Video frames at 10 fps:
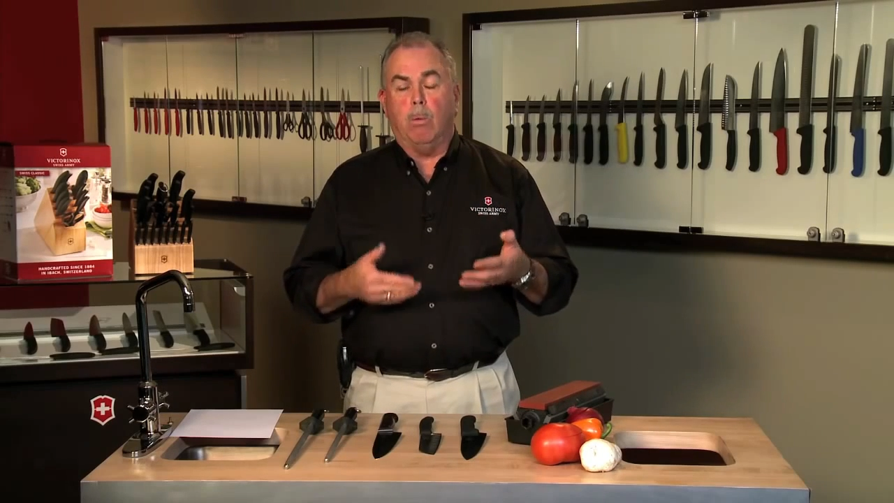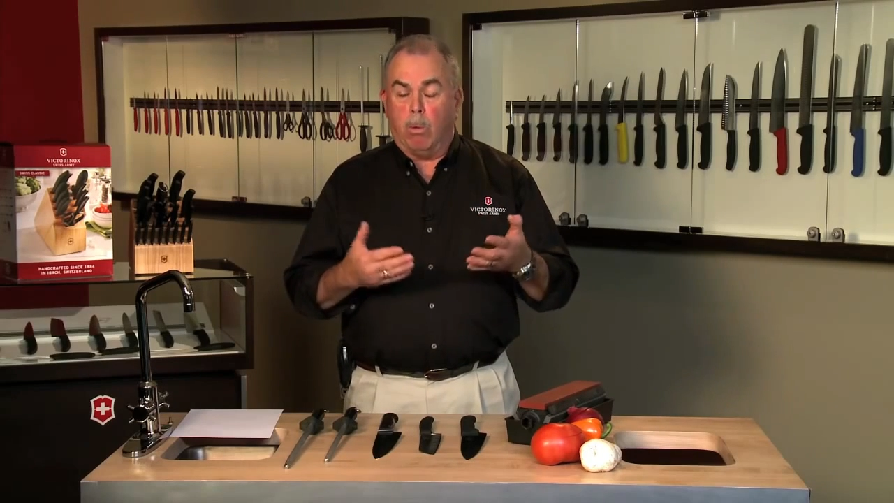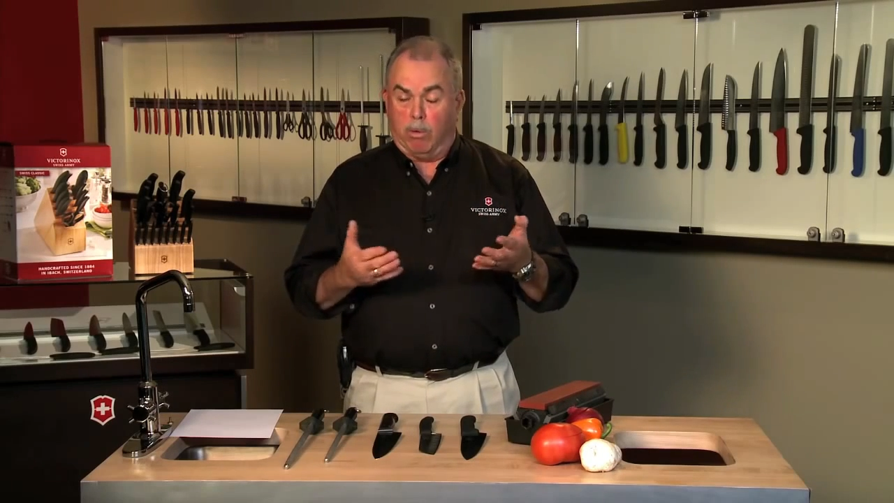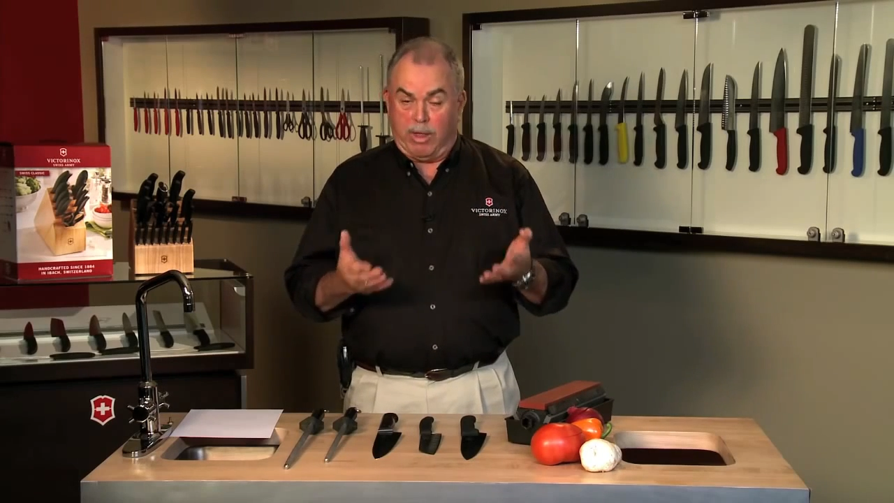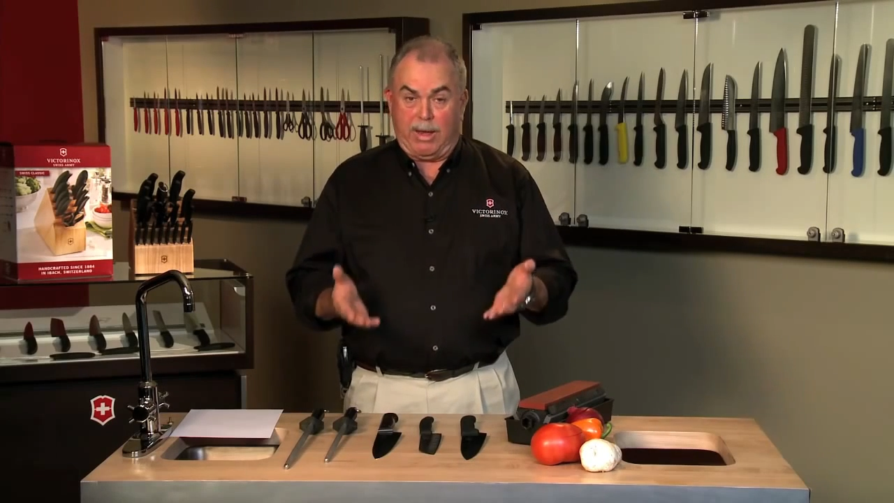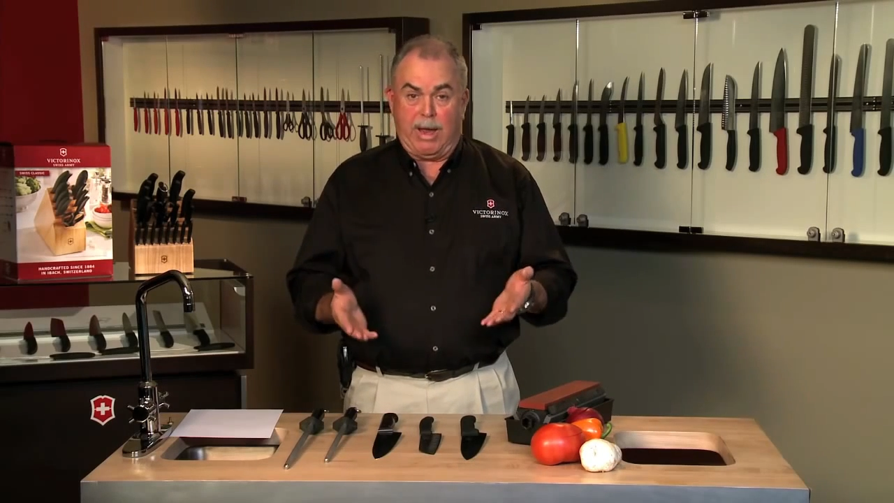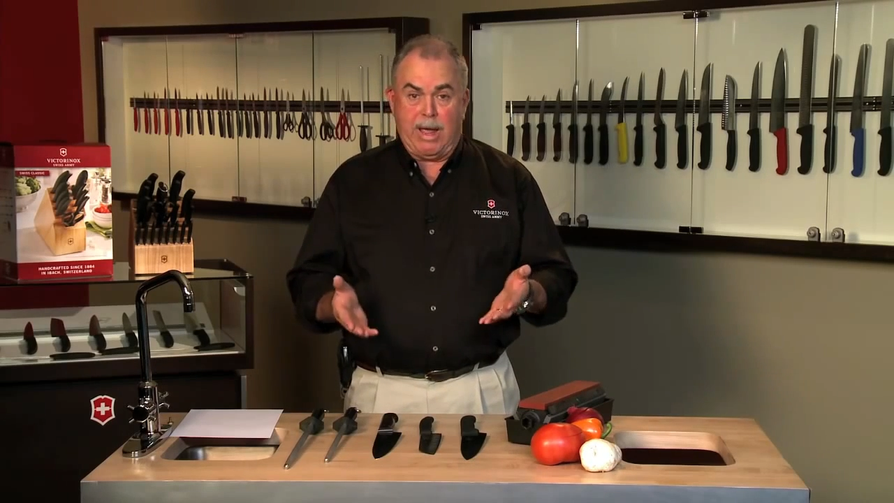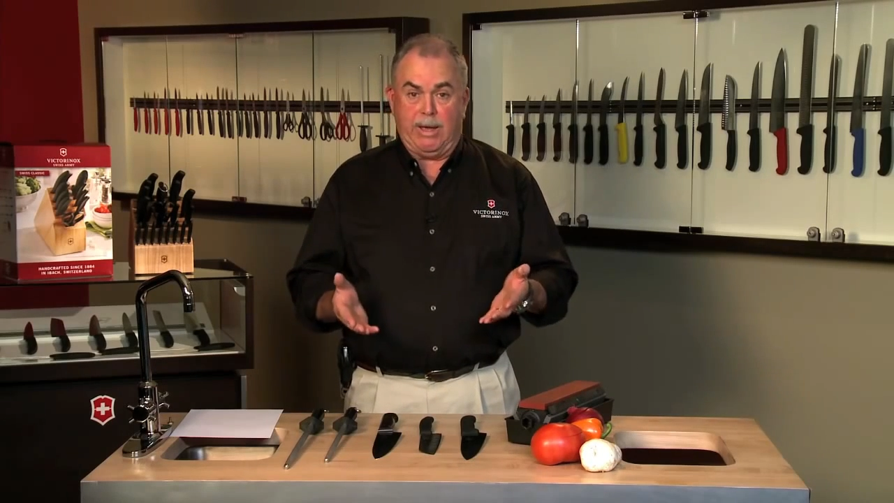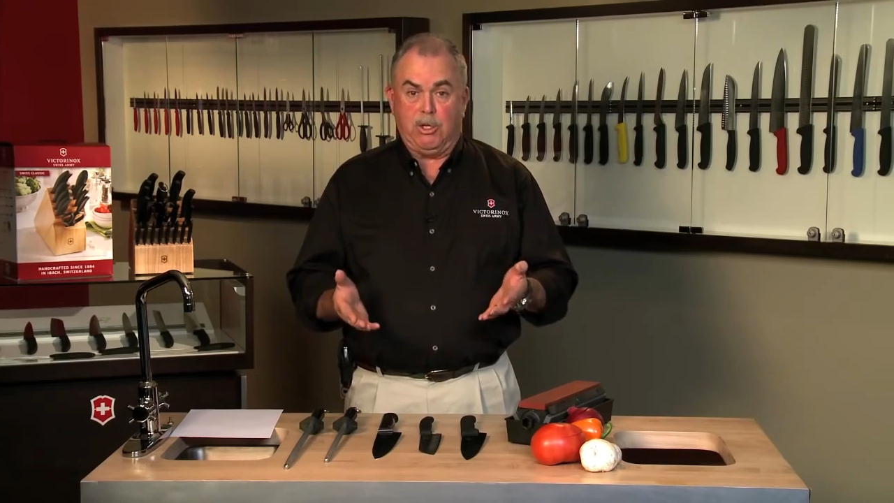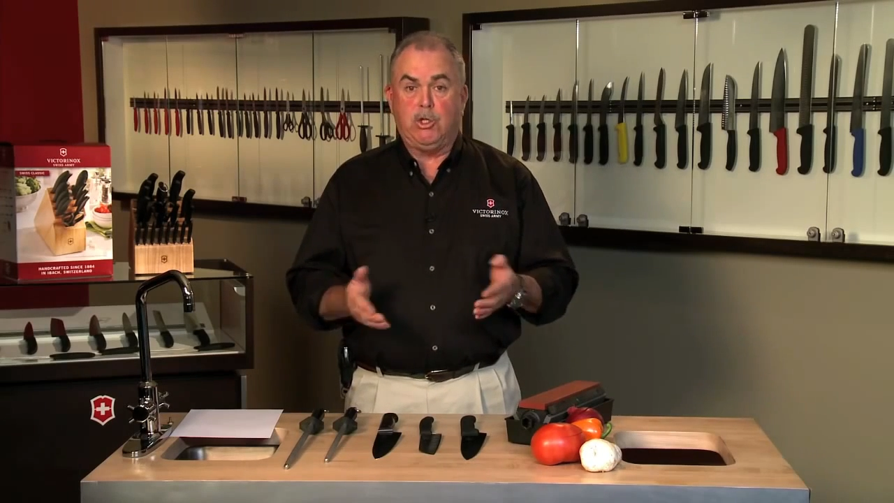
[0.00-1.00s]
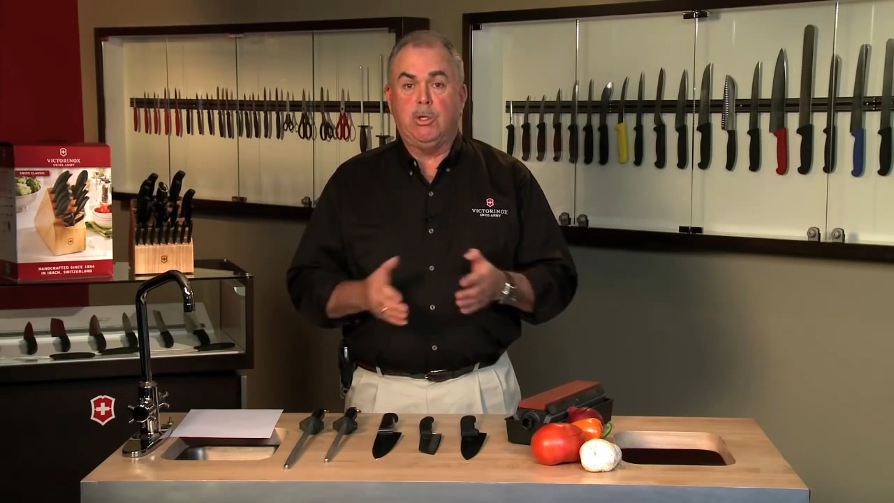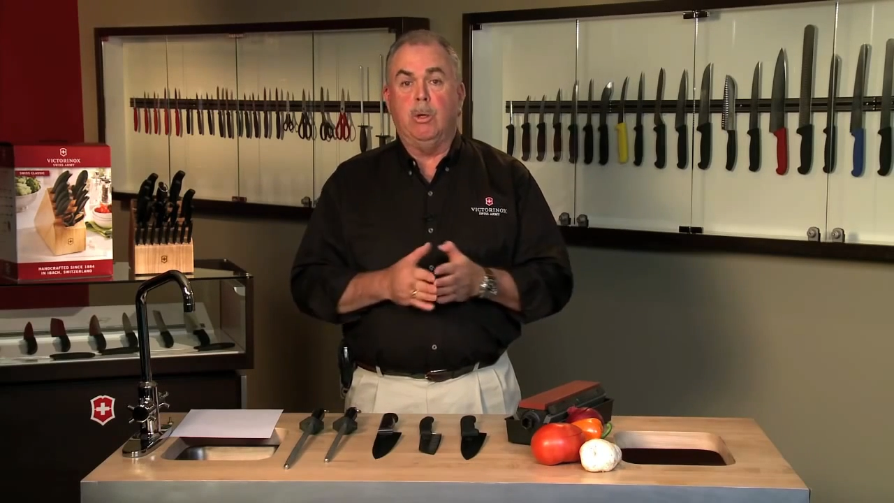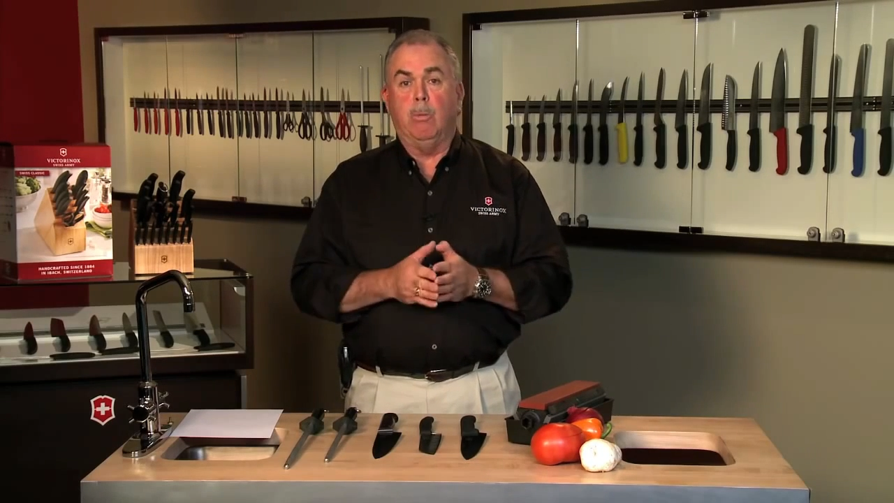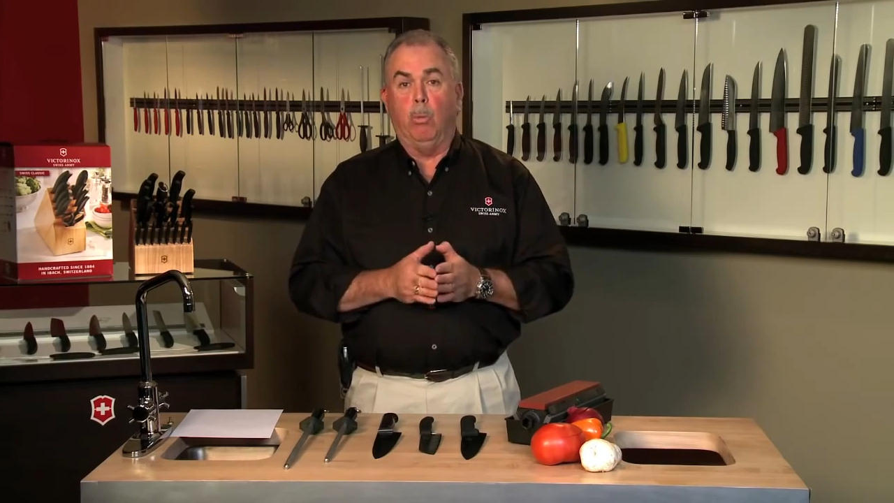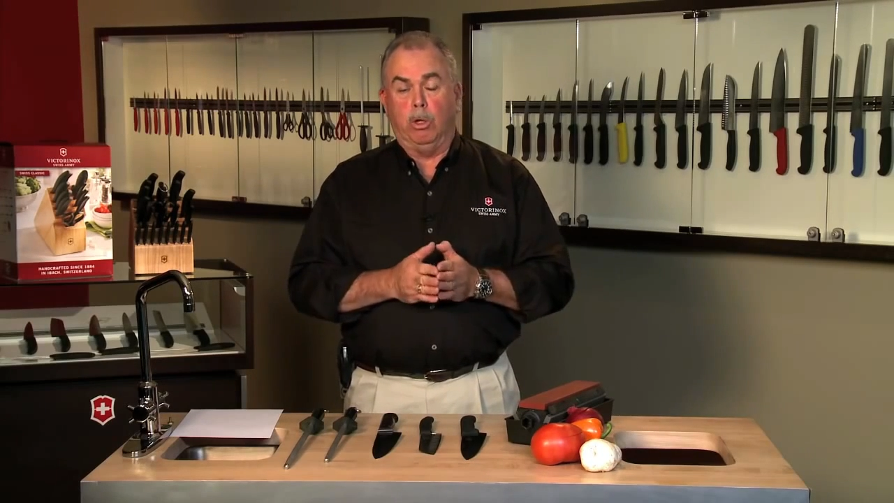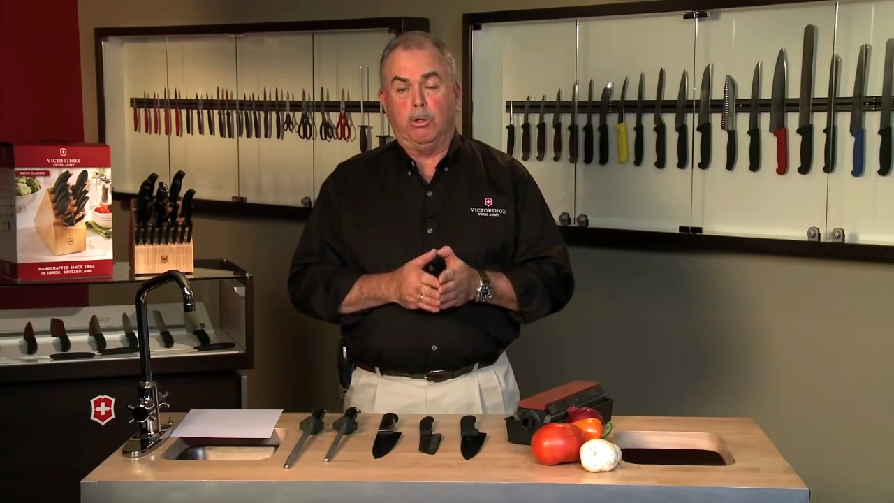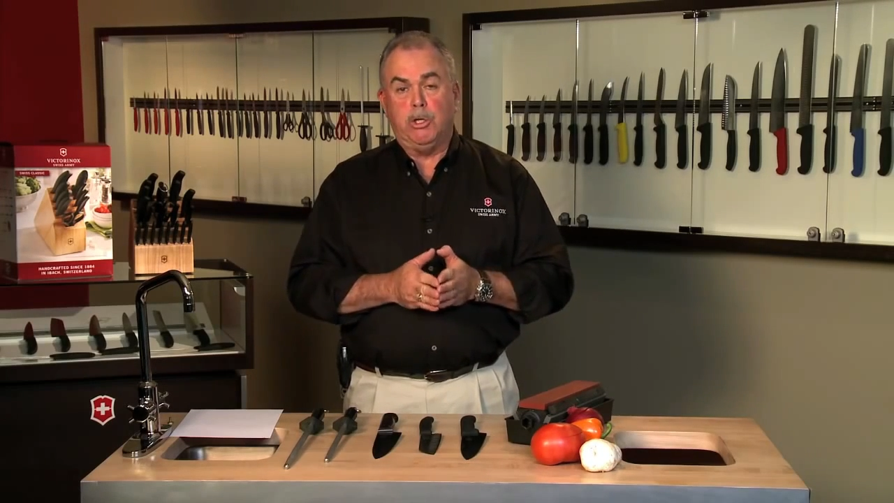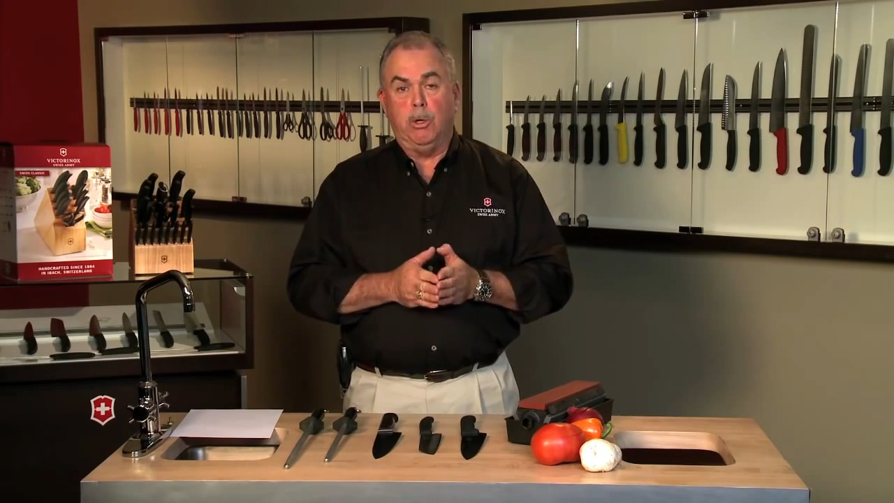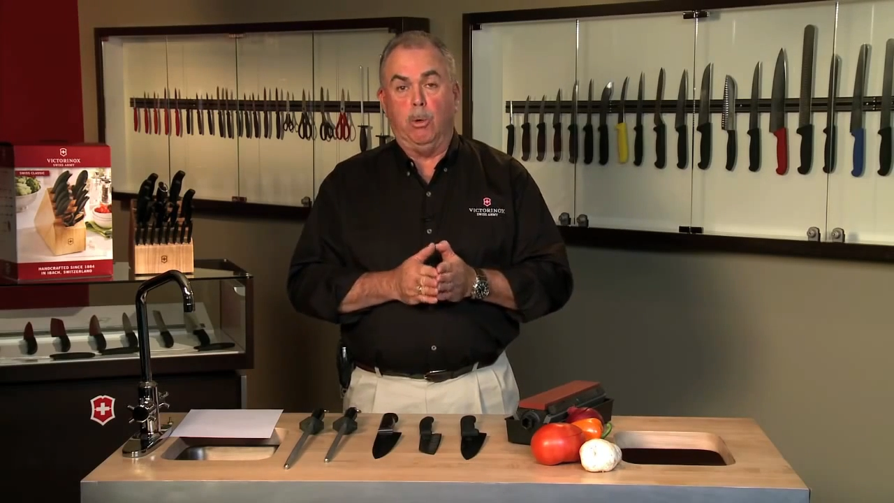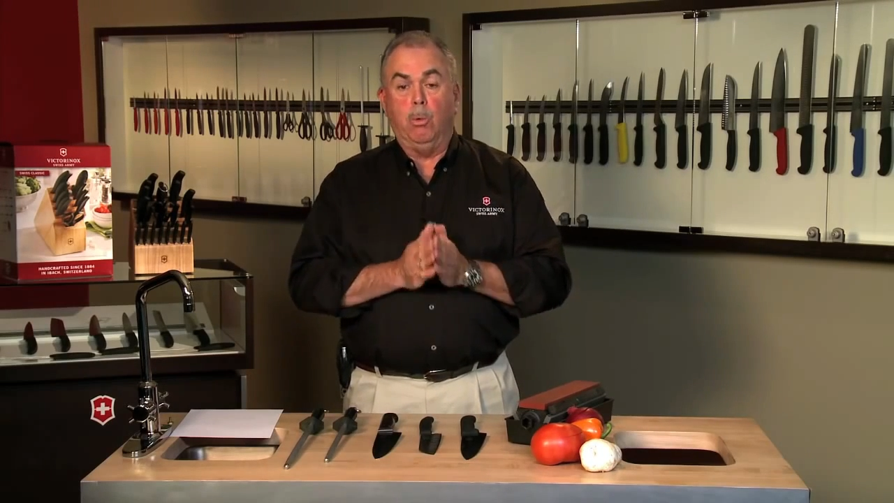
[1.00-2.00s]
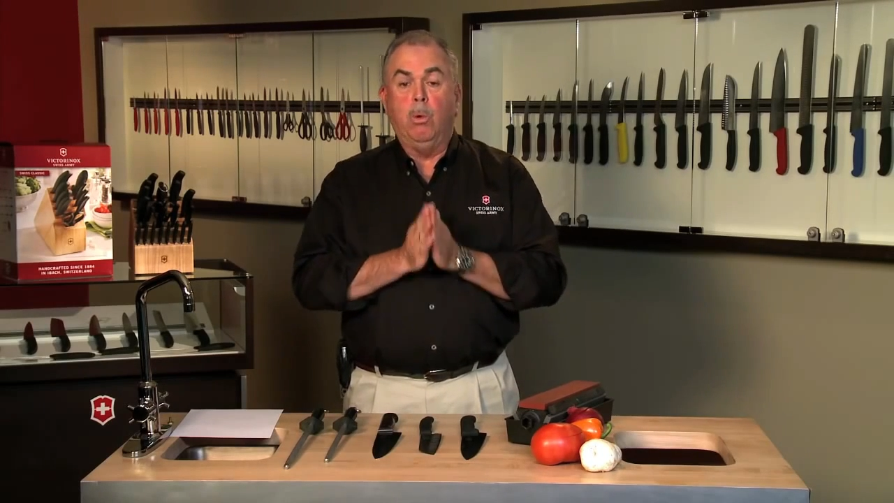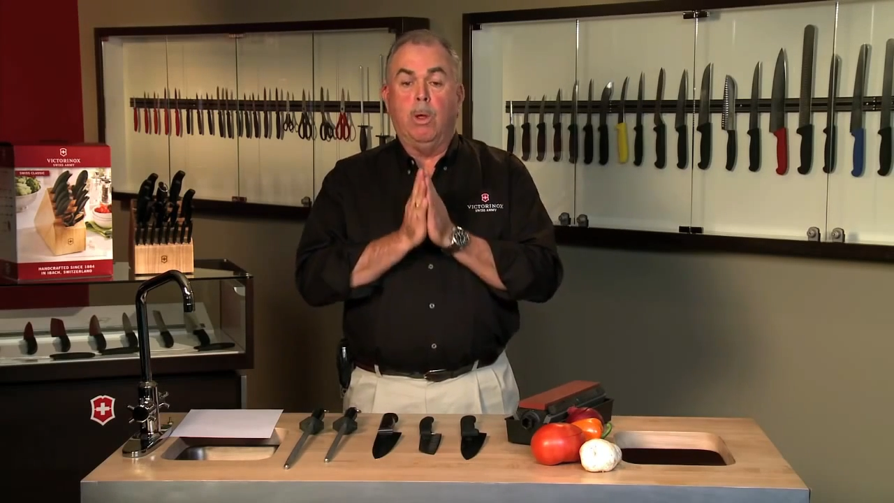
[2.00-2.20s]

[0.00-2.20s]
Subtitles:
or that edge will do